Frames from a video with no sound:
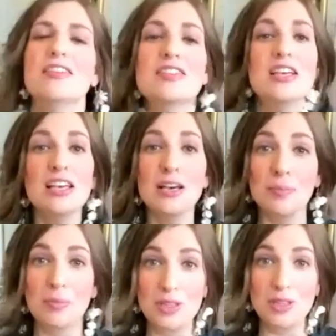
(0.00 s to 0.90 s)
that
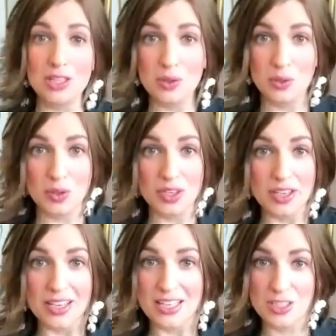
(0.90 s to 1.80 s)
blue
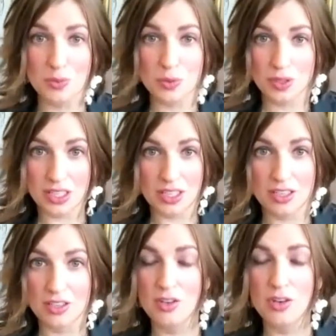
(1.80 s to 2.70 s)
is
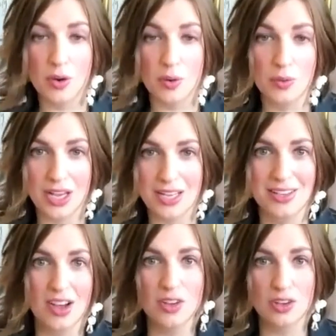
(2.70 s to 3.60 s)
really known as
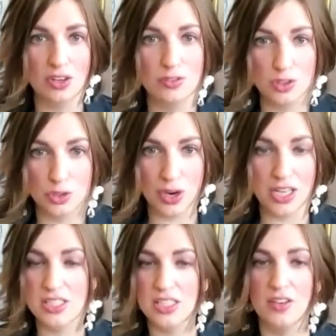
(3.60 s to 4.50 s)
the color of
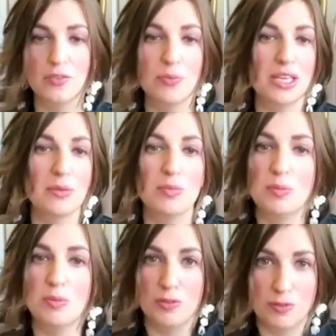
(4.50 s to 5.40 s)
trust, of making
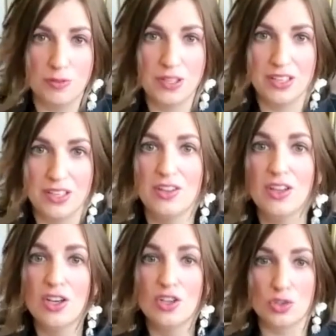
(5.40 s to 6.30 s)
people feel
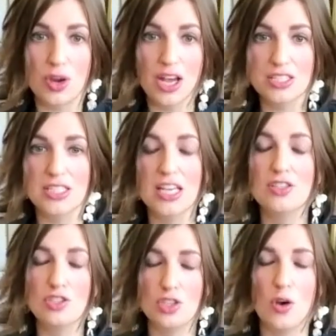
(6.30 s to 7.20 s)
trust.
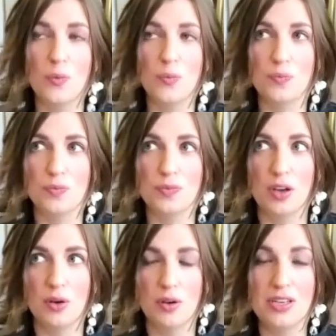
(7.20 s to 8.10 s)
And so,
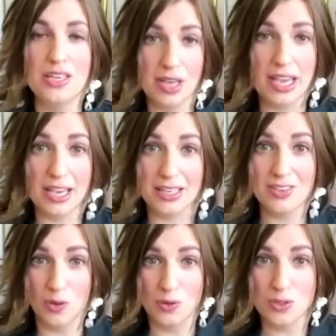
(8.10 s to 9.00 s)

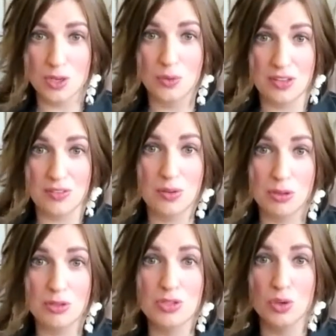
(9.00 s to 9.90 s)
and also navy
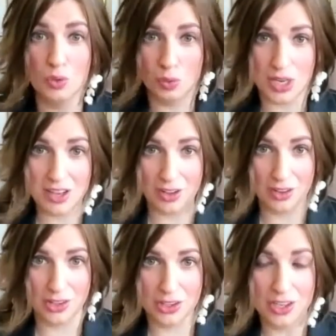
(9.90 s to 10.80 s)
blue is a great
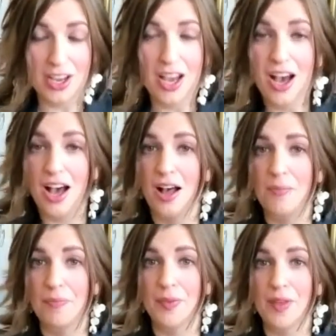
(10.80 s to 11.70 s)
color
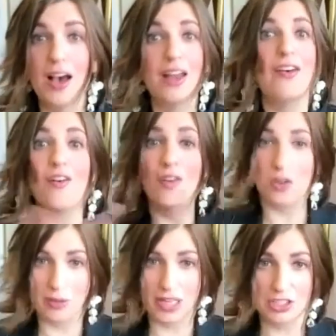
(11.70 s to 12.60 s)
on all
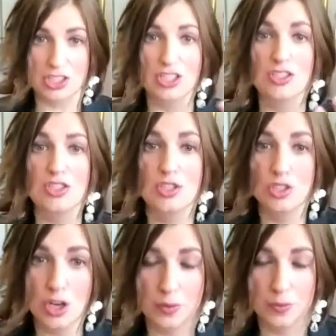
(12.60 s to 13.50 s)
complexions.
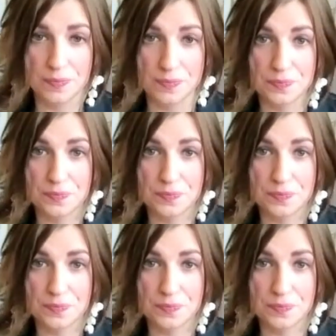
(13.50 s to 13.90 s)
So